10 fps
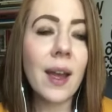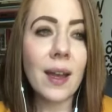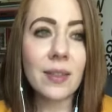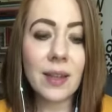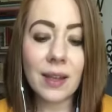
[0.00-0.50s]

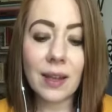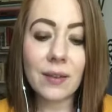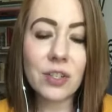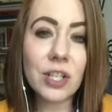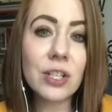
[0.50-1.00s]
and thinking,
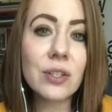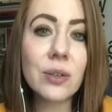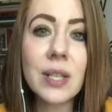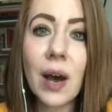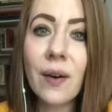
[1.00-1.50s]
if she just
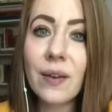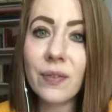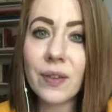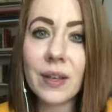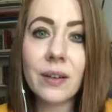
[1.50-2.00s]
knows how I
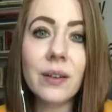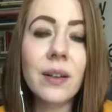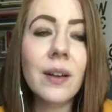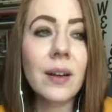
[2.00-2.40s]
feel,